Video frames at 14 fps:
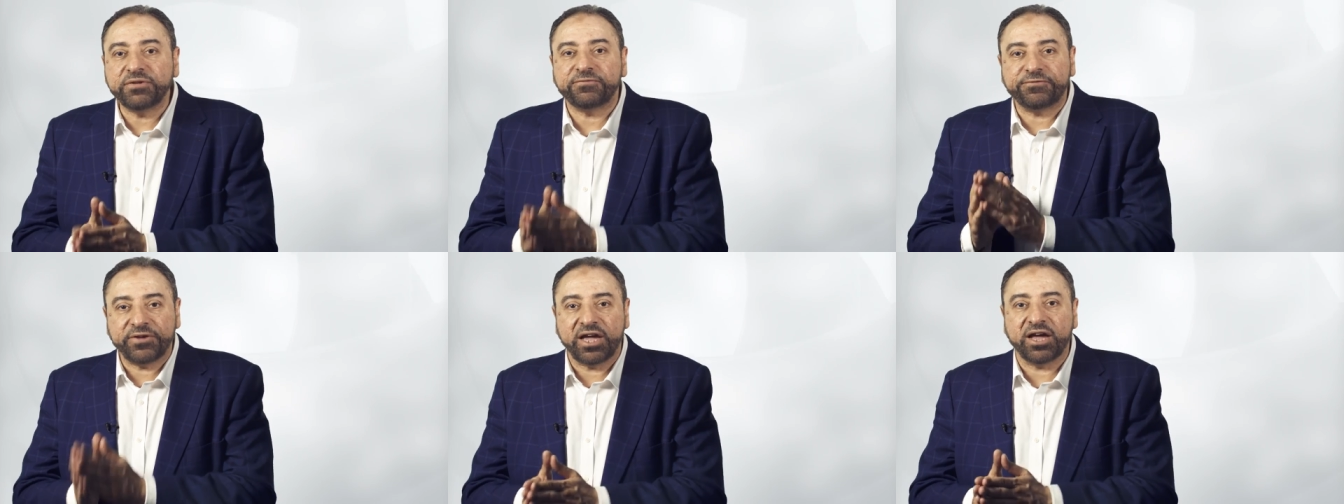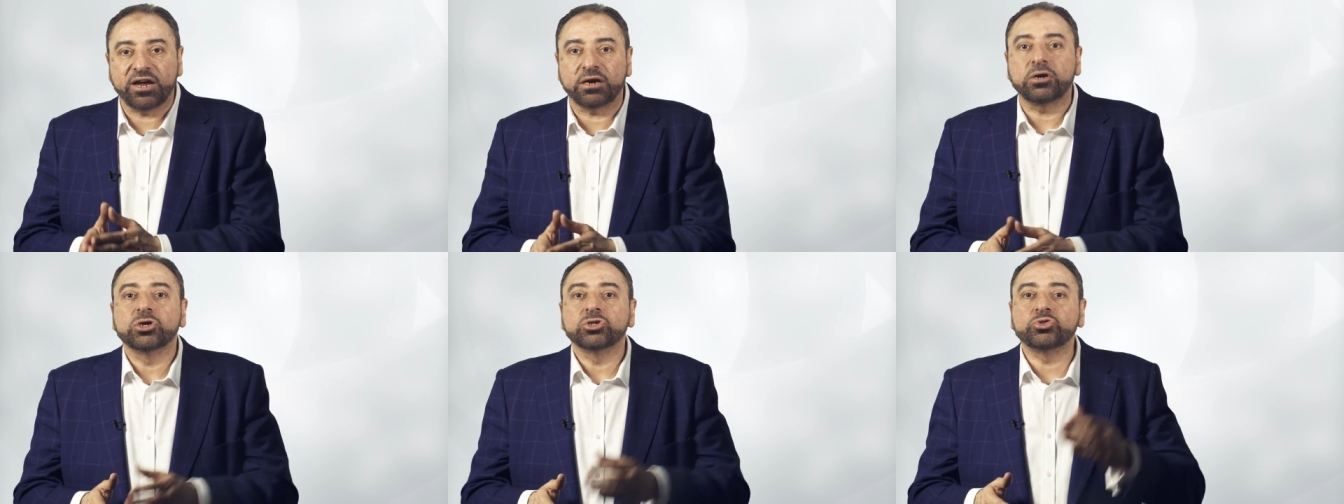be
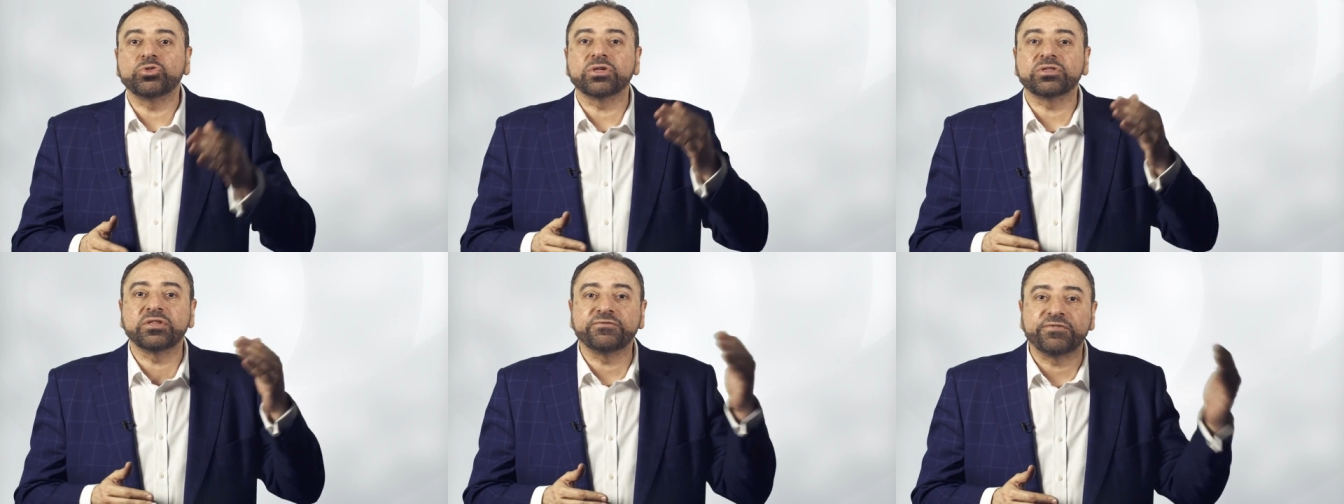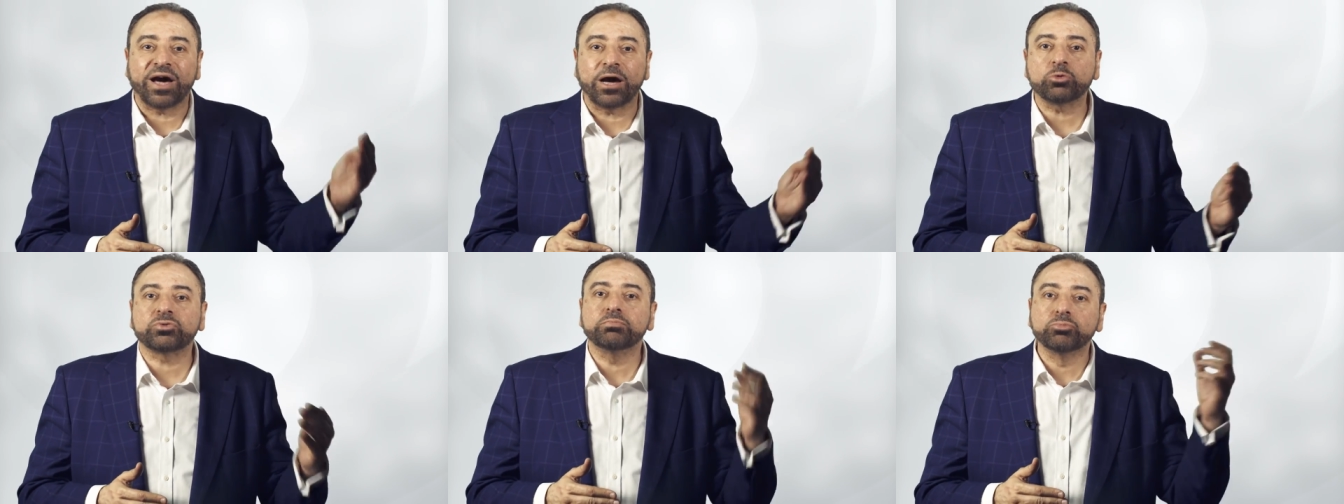fair to the
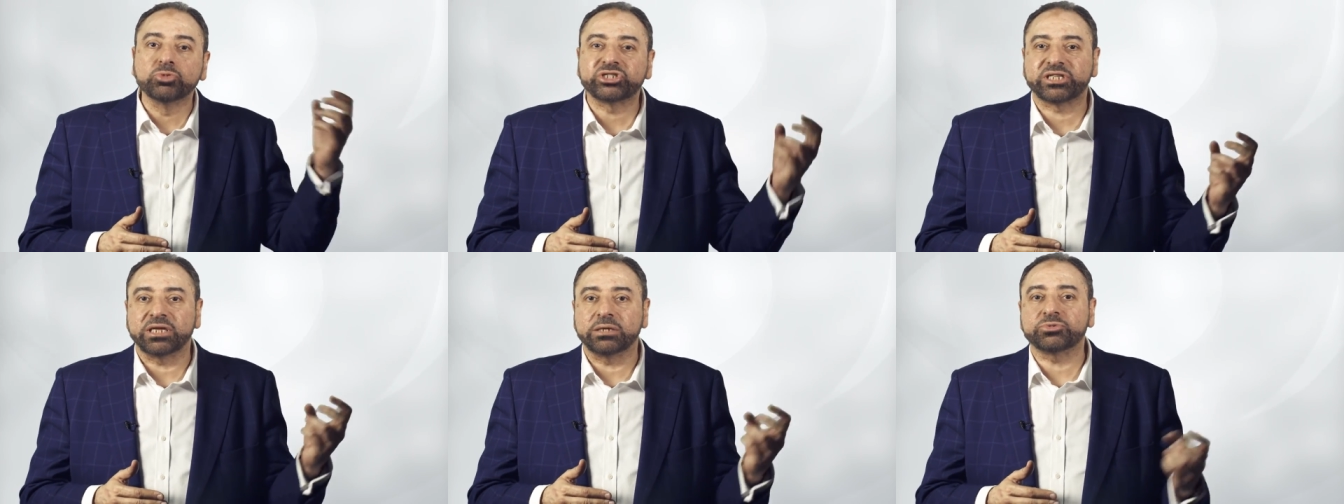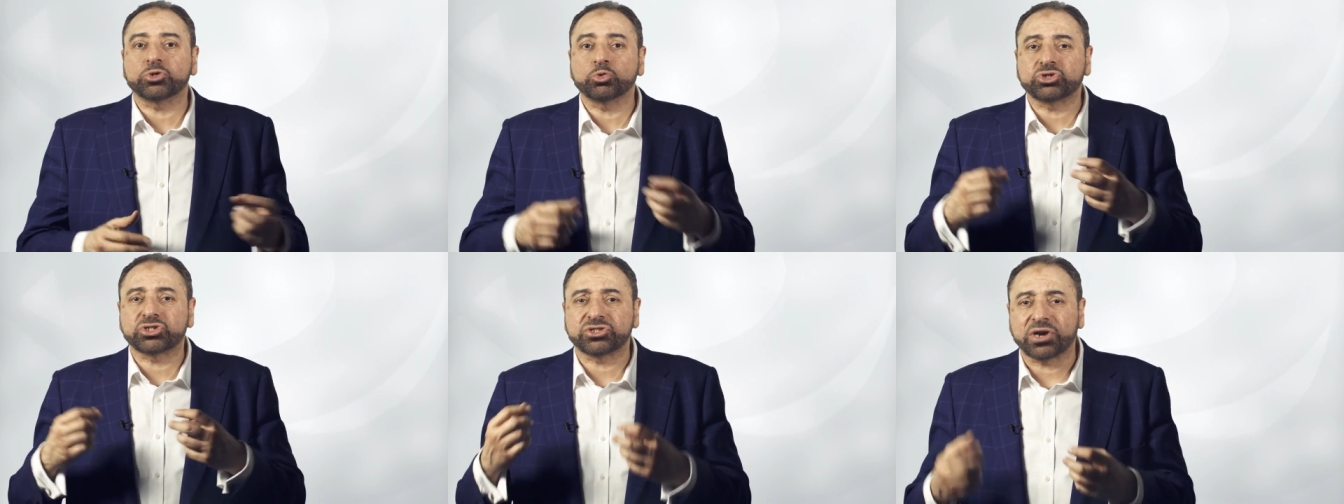devout Muslims
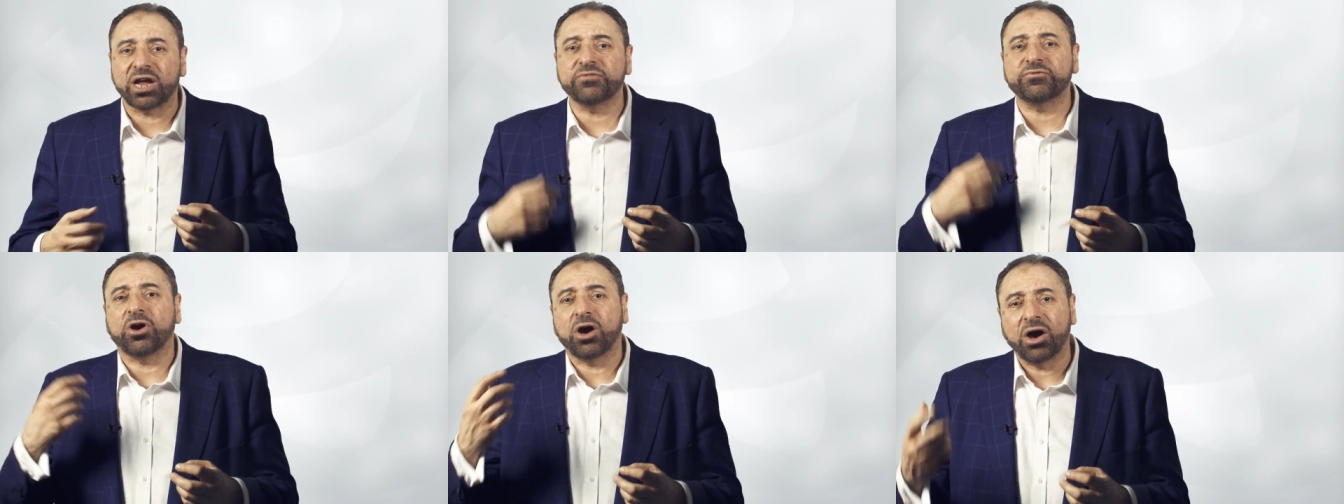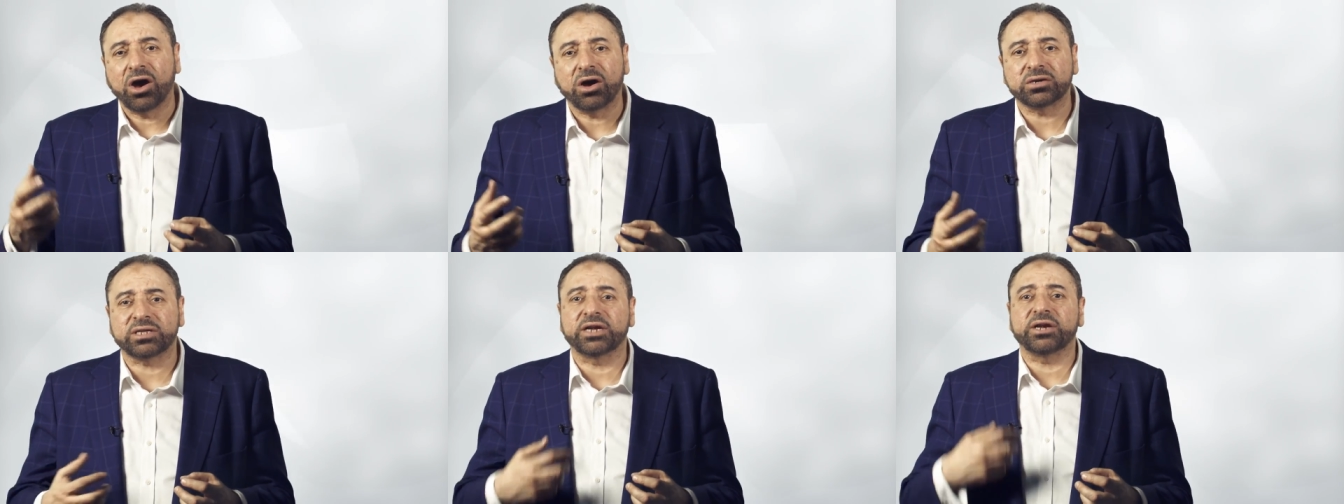who strive
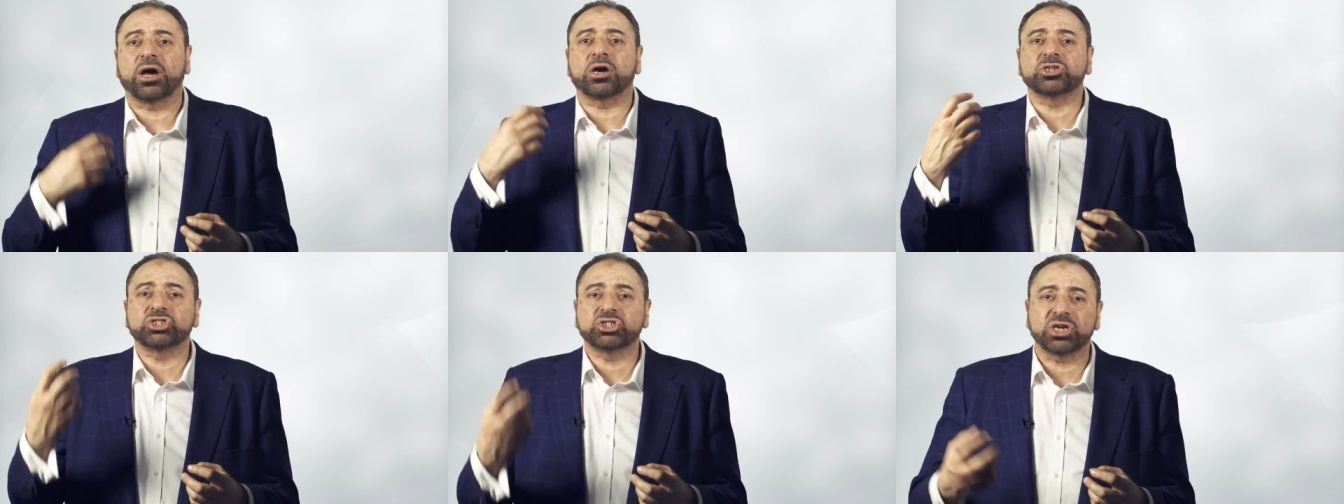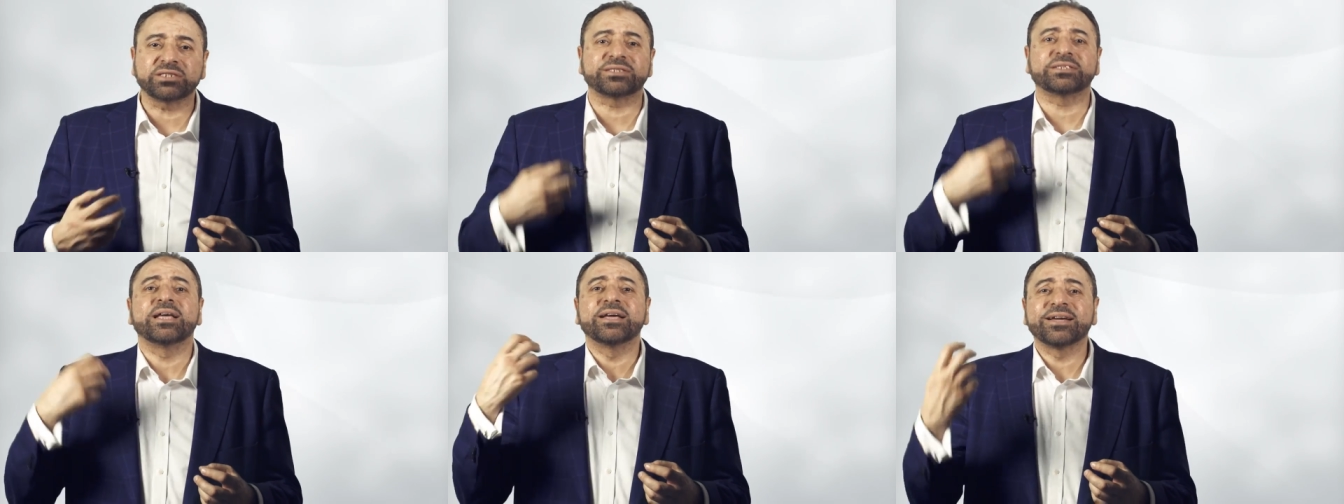hard and are
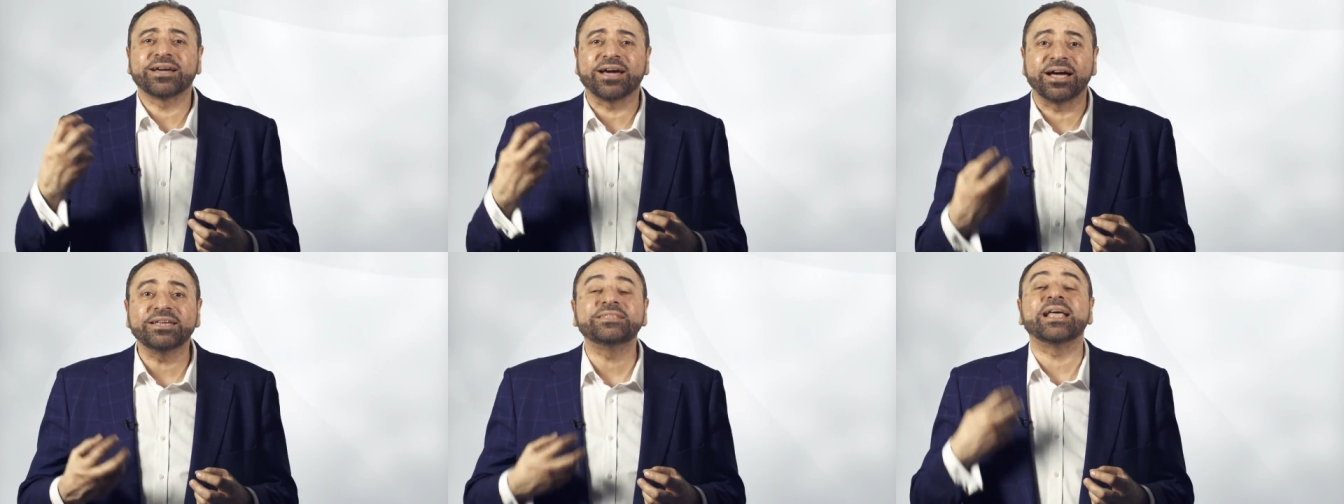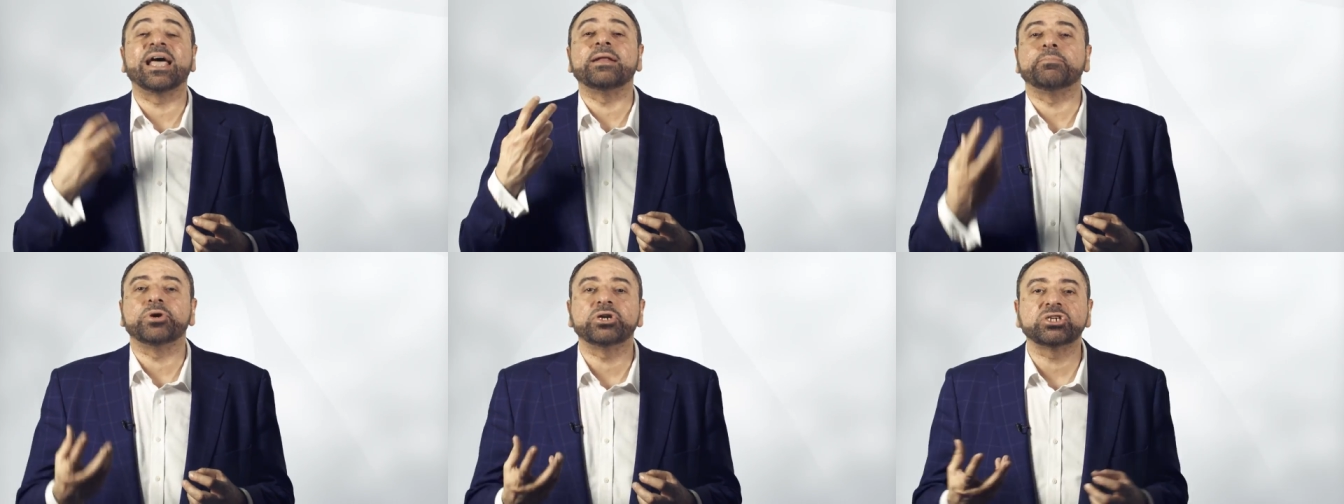just, kind and